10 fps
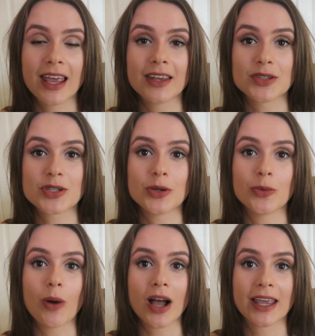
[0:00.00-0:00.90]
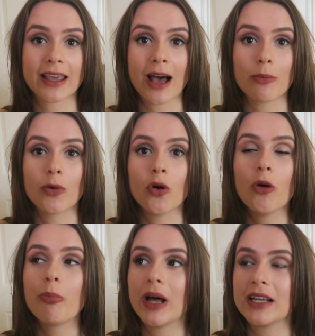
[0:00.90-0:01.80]
into working out
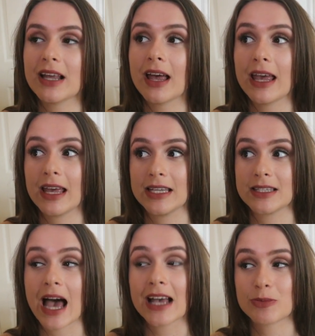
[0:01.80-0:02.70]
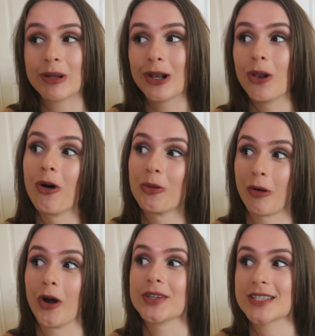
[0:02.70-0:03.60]
more, but it has been a long
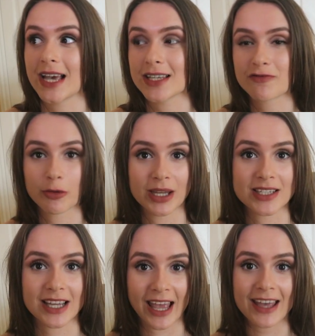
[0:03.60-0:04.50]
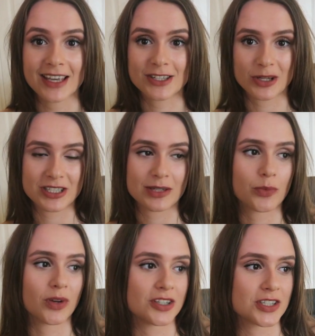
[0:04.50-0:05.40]
process for me to get here, so I didn't
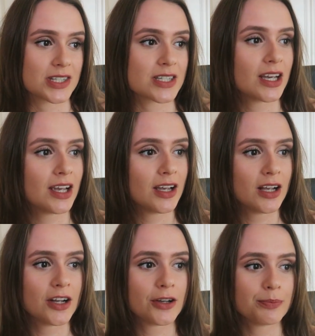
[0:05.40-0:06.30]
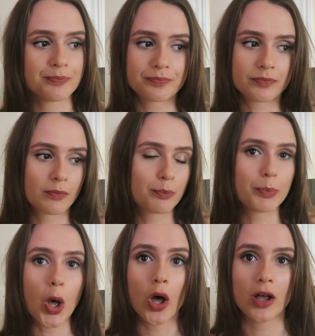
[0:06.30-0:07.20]
want to just
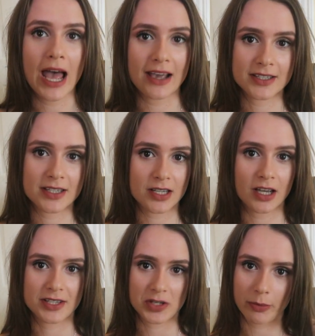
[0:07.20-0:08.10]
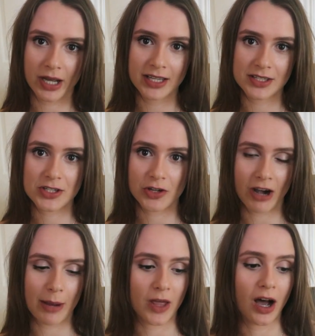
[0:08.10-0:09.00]
put exercises on my
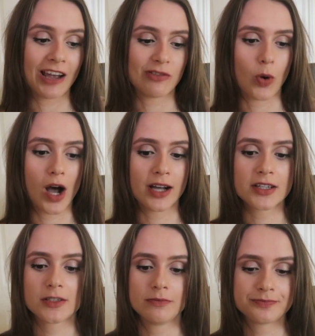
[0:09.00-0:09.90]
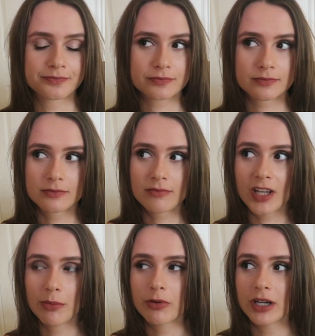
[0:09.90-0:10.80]
Instagram that I've worked
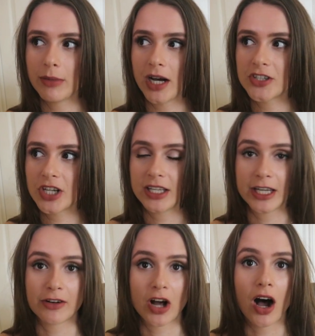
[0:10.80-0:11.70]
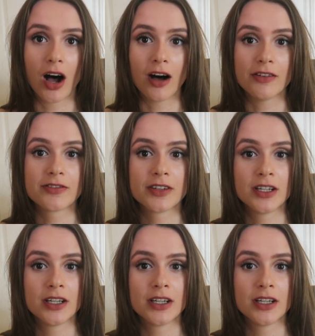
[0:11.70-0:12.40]
pretty much a year and a half